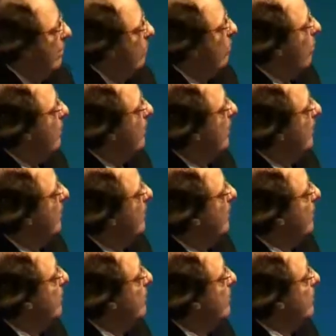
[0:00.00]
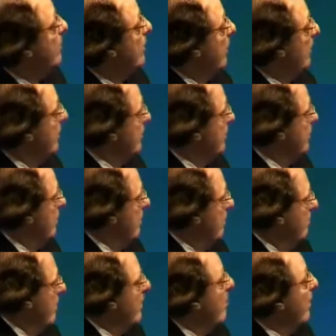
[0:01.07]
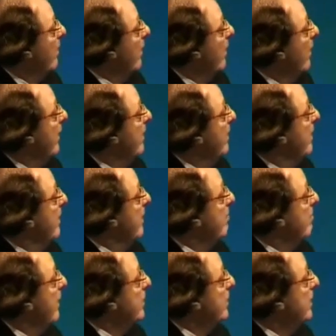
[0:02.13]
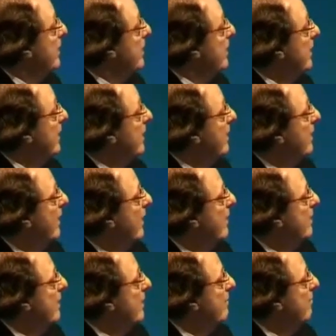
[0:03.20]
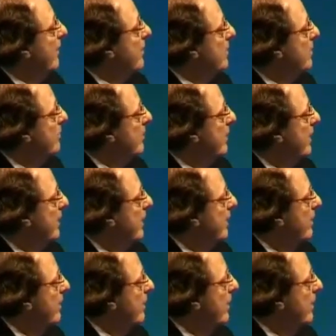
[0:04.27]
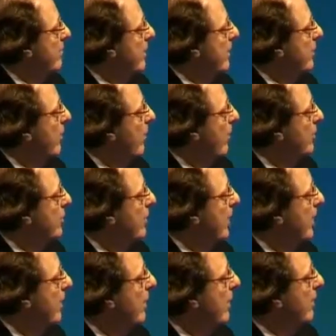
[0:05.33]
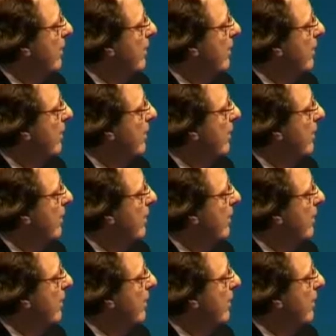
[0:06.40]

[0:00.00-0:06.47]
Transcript: what are the results of MRI, PET CT, and conventional radiology,